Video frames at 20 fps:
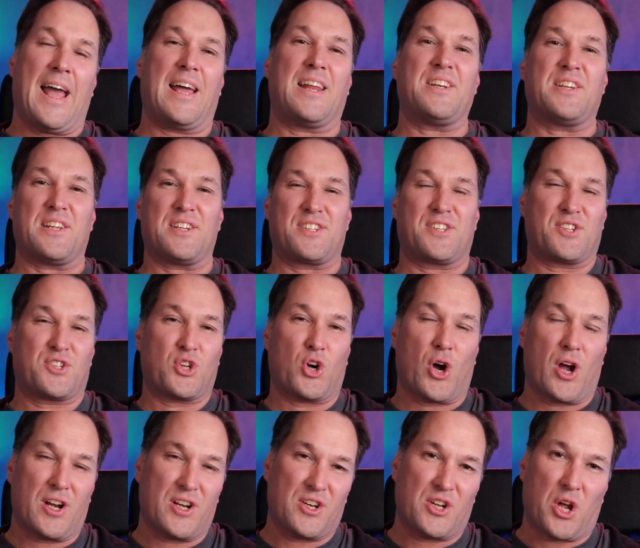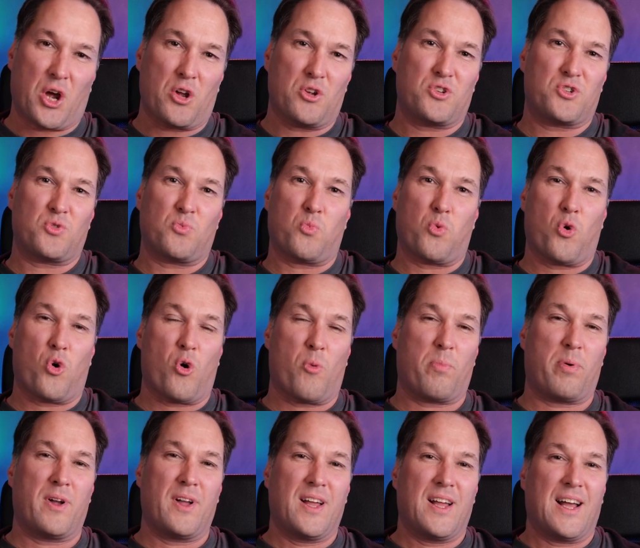And as the Titan goes to
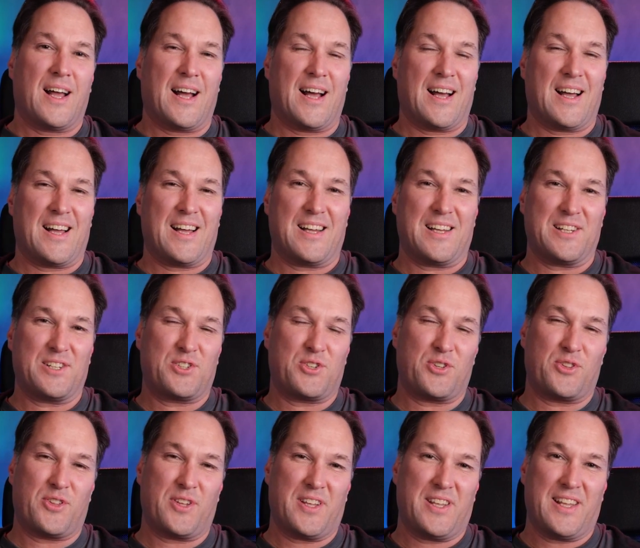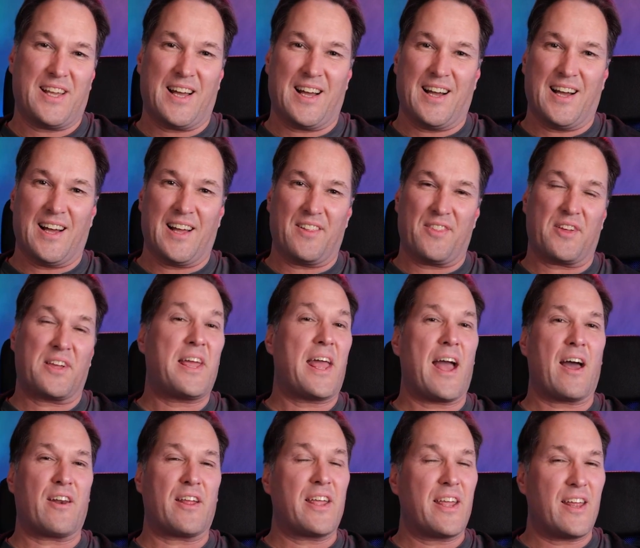warp to the
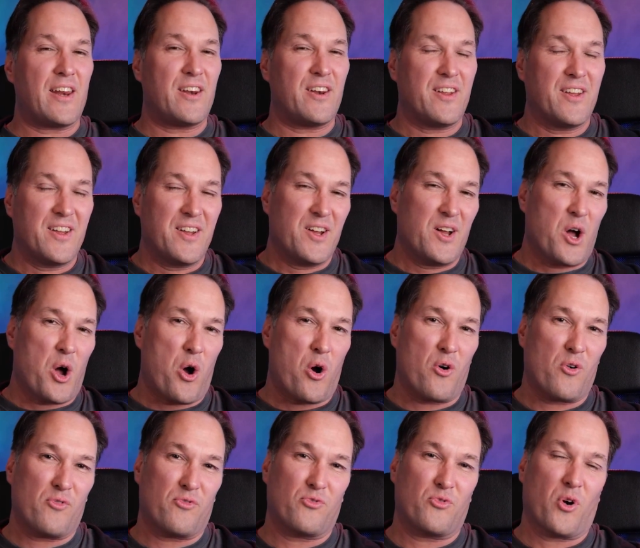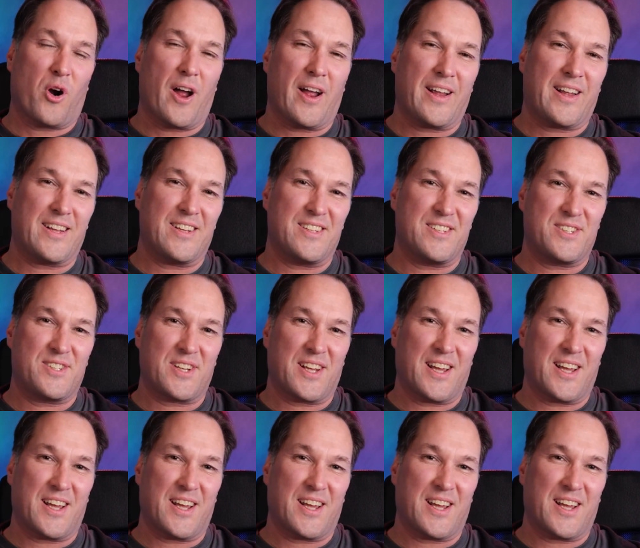counting in of Riker's